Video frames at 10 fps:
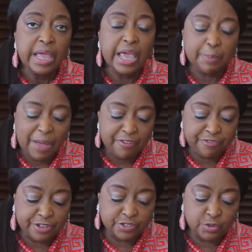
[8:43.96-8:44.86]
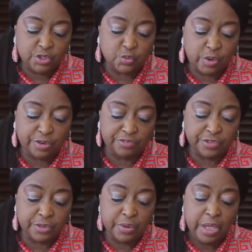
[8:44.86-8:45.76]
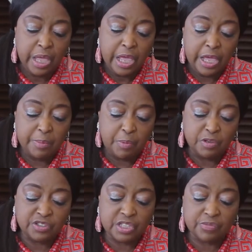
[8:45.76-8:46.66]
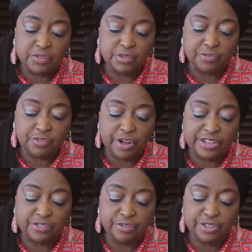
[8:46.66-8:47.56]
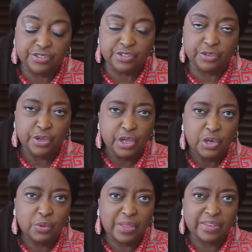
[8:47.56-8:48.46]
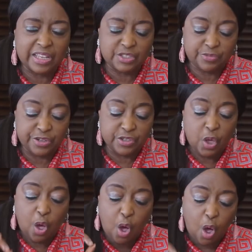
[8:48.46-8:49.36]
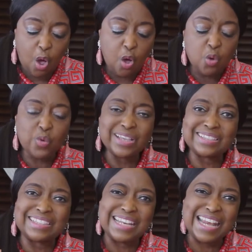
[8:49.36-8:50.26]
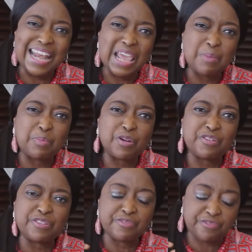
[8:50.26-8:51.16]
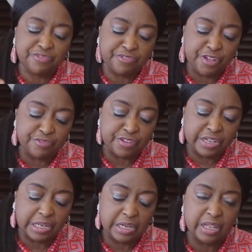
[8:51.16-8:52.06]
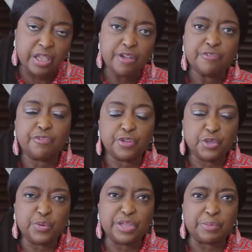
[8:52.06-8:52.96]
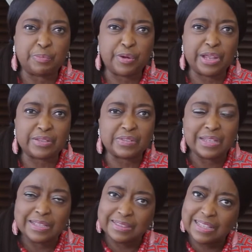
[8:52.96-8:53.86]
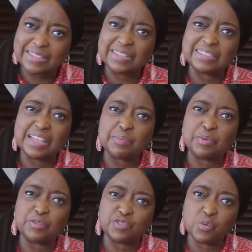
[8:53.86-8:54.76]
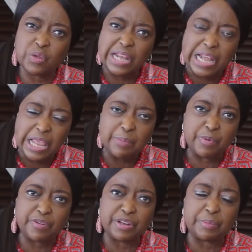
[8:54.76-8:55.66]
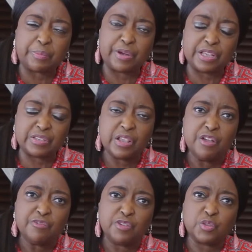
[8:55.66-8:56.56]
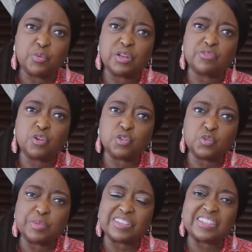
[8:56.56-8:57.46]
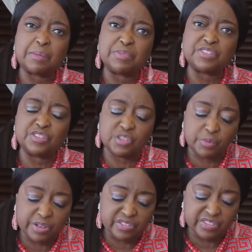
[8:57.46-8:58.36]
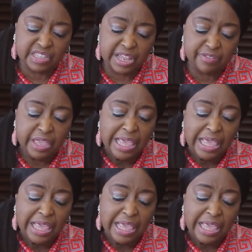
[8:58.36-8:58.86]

Epaphras, who is one of you, a bond servant of Christ, greets you. Look at the next phrase. Always laboring fervently for you in prayers. That's an example of someone laboring in prayers for the will of God to be established in someone else's life,